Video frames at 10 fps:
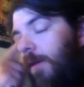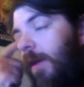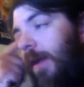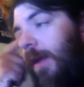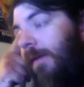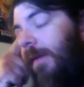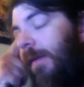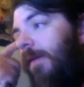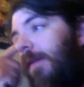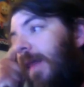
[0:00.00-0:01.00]
if you could get
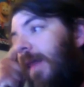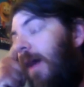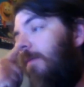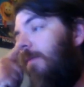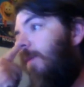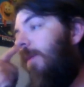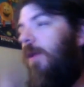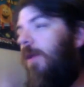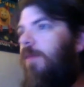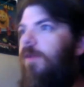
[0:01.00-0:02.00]
60,000
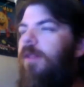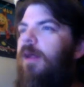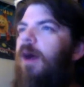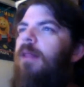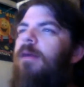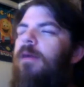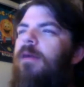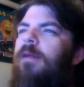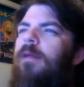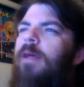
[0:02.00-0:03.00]
people to give you $1
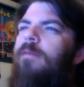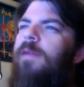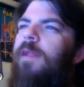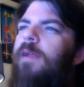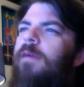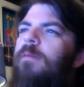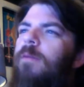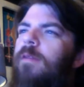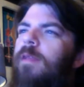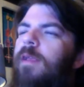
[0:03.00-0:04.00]
every year, once
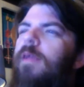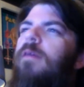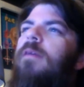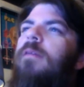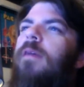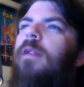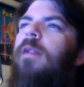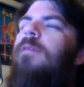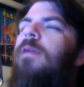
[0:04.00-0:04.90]
a year, that's a good living.